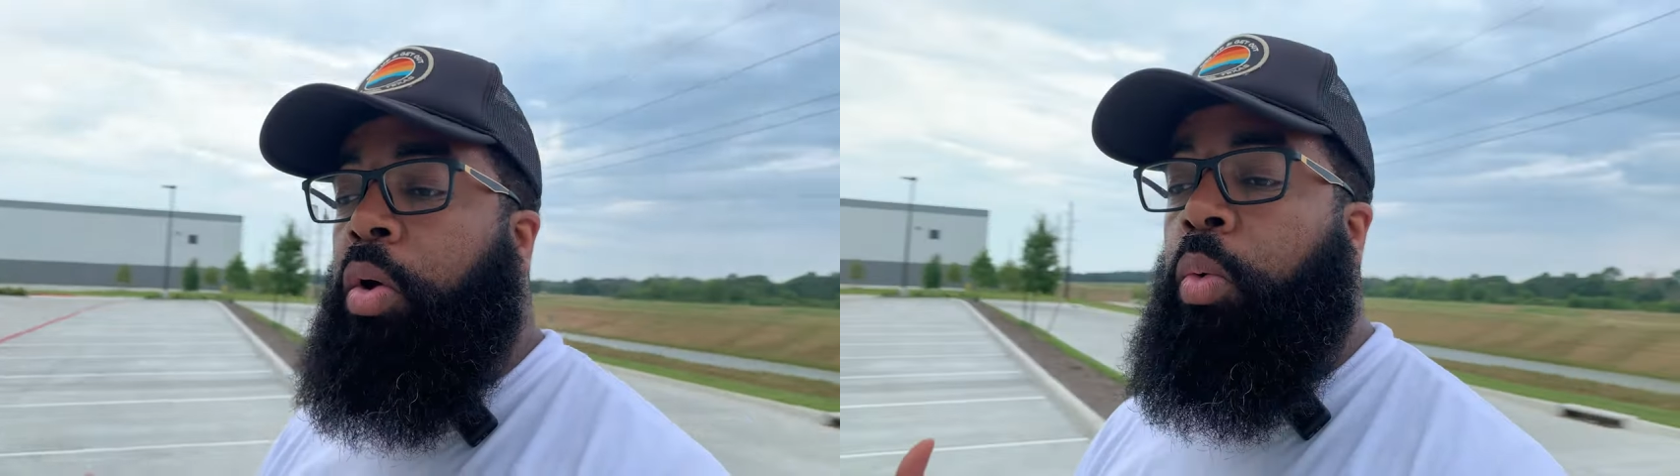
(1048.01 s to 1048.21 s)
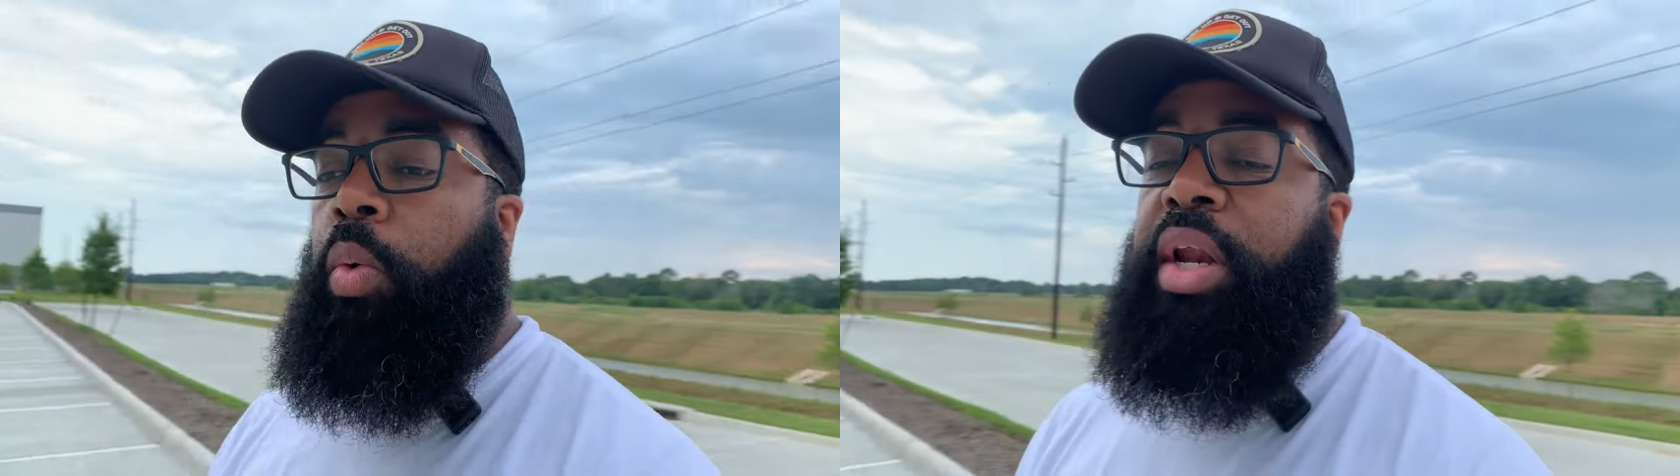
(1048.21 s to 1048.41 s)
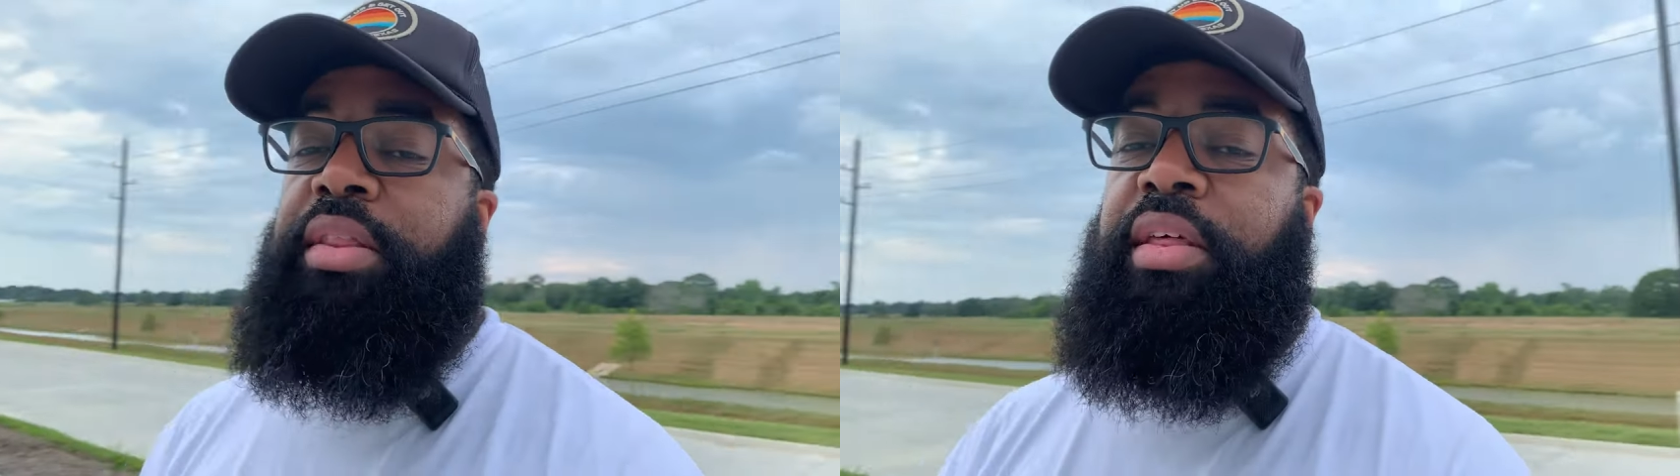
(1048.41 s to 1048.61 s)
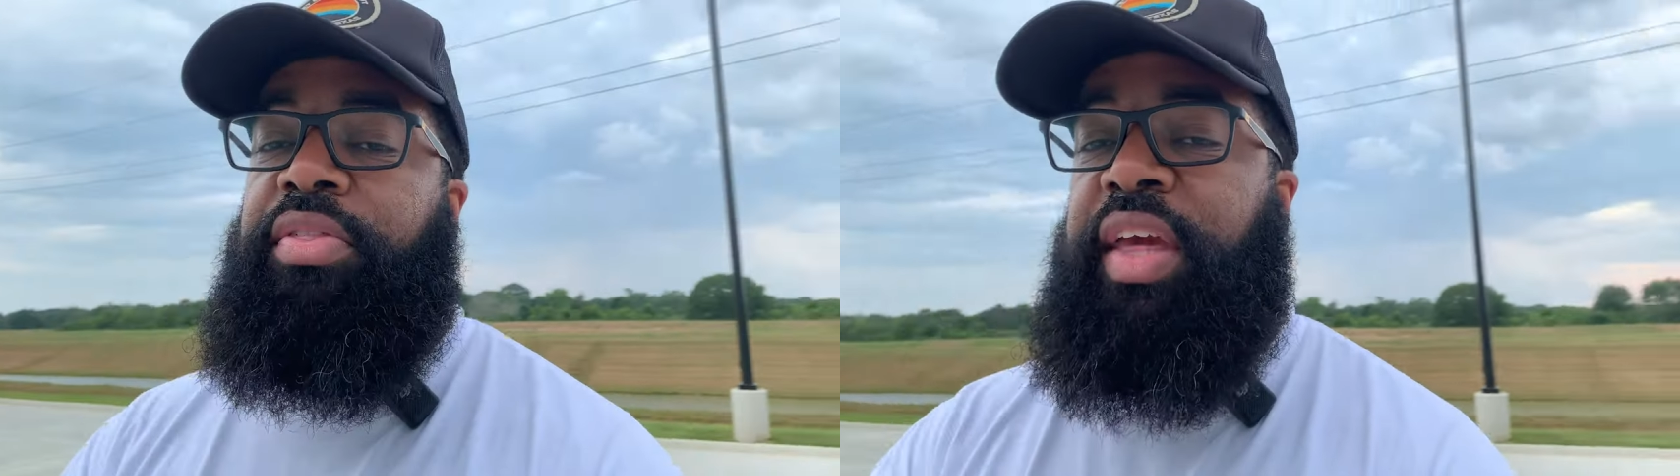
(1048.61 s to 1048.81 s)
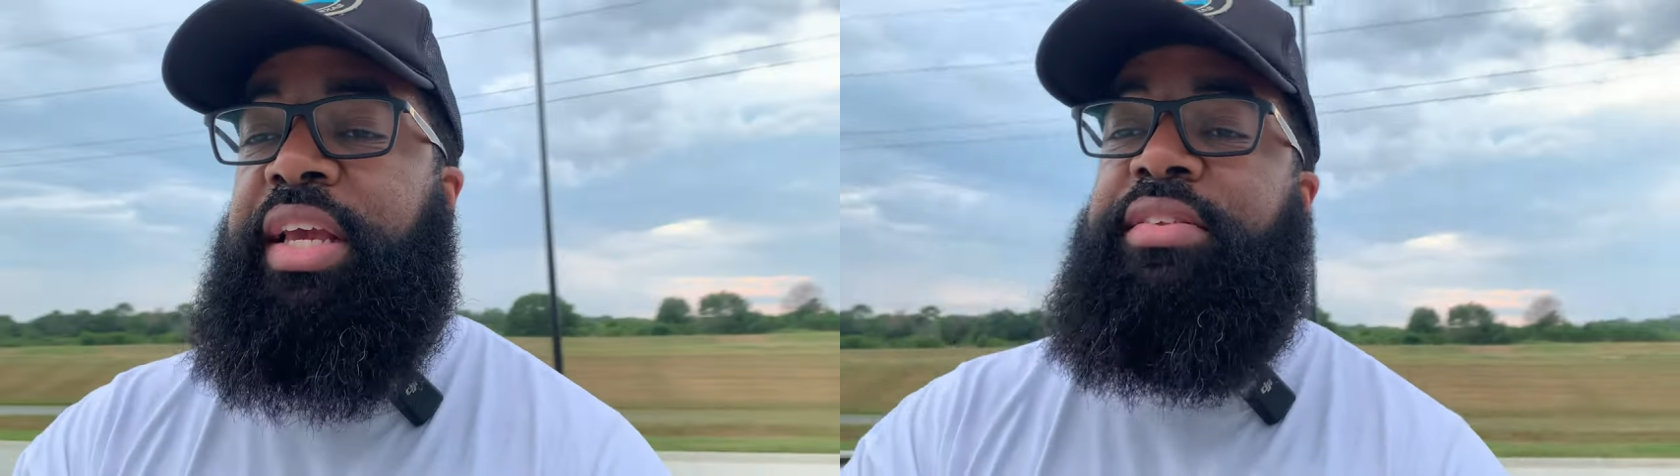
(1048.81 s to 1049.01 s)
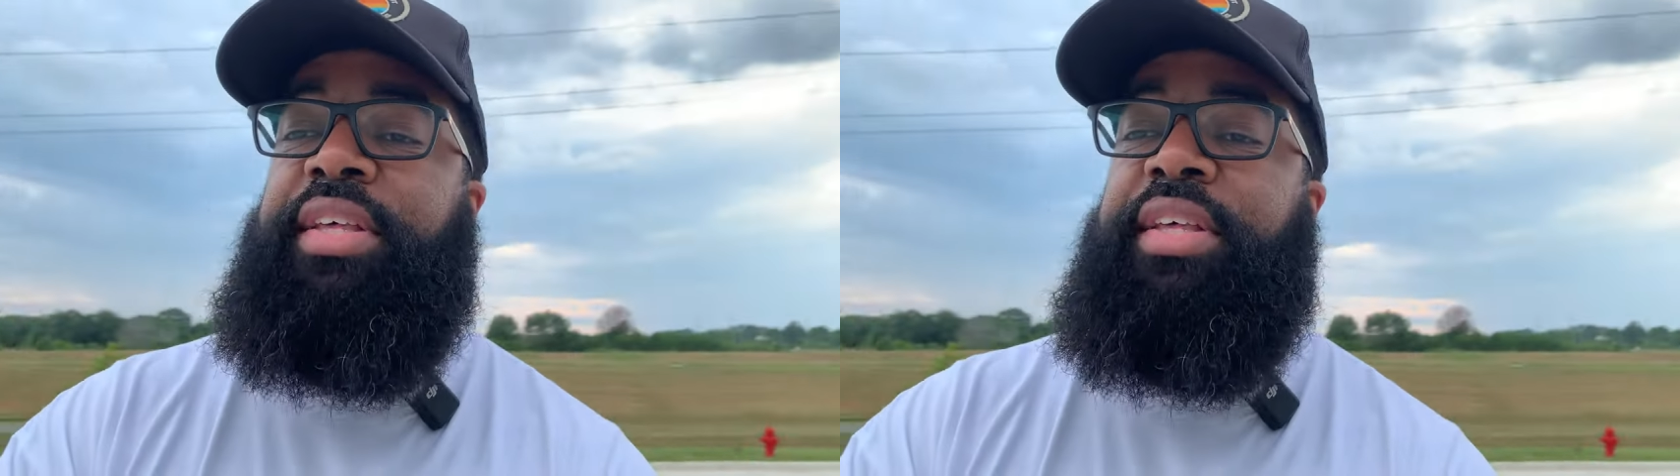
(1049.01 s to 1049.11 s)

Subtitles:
one of the things